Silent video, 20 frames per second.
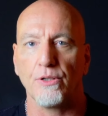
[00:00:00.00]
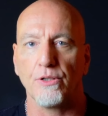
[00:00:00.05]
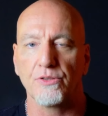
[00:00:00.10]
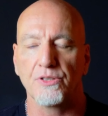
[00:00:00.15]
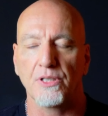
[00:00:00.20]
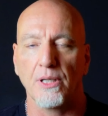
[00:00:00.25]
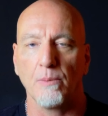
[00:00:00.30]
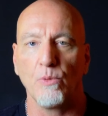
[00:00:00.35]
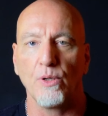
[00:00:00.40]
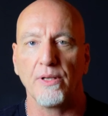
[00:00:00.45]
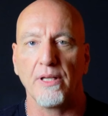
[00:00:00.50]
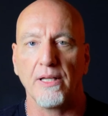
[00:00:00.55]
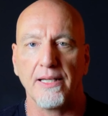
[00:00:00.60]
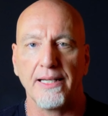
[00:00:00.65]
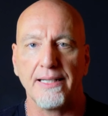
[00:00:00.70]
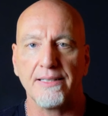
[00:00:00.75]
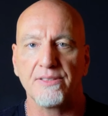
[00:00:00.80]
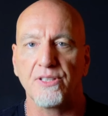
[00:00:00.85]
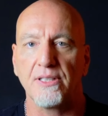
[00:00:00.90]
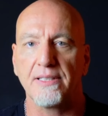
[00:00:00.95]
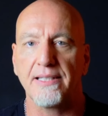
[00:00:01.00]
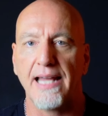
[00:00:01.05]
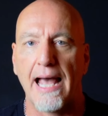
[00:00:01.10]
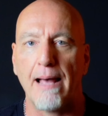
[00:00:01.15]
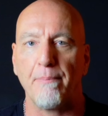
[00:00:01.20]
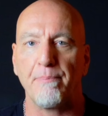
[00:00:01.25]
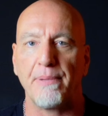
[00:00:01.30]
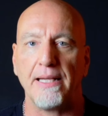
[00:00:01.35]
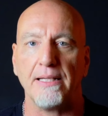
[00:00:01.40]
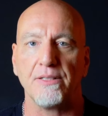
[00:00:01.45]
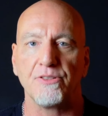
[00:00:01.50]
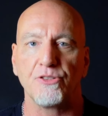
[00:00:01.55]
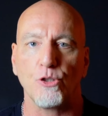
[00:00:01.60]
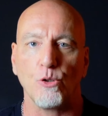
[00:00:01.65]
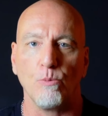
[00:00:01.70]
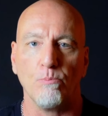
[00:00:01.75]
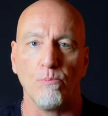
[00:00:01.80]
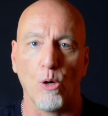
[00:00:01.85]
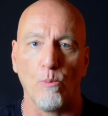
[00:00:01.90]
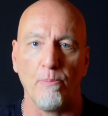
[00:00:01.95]
You're someone that needs to tap
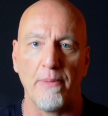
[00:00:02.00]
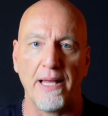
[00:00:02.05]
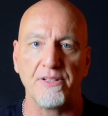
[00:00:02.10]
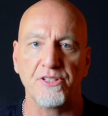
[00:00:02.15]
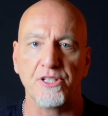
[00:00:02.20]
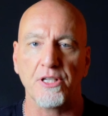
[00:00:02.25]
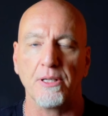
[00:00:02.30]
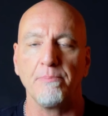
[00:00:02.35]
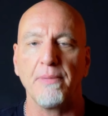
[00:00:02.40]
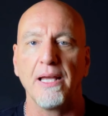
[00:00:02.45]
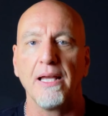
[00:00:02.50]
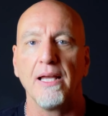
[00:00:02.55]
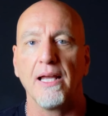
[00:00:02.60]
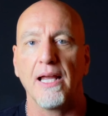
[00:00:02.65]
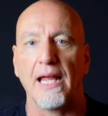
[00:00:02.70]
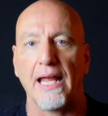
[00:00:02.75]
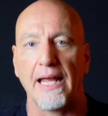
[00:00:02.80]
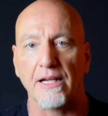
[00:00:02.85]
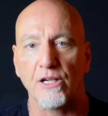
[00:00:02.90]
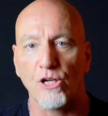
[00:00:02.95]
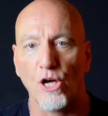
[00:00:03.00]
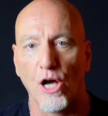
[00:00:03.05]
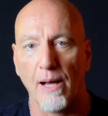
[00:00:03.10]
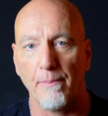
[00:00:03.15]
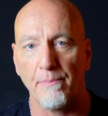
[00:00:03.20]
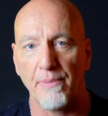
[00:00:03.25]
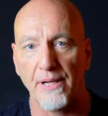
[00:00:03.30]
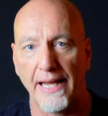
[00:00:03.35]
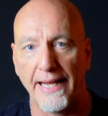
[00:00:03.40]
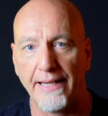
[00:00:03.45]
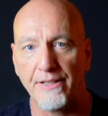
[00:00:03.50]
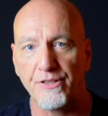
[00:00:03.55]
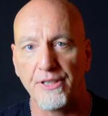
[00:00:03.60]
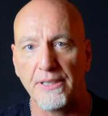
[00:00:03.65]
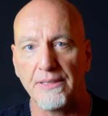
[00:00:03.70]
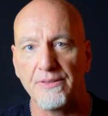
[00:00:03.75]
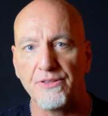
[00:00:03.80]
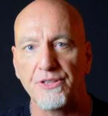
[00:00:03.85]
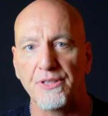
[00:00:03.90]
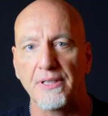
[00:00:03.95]
into momentum and
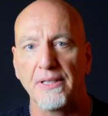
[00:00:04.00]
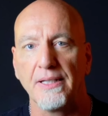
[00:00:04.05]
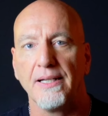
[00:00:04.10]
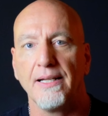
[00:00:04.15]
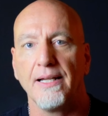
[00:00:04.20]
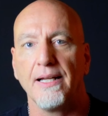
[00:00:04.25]
combinations,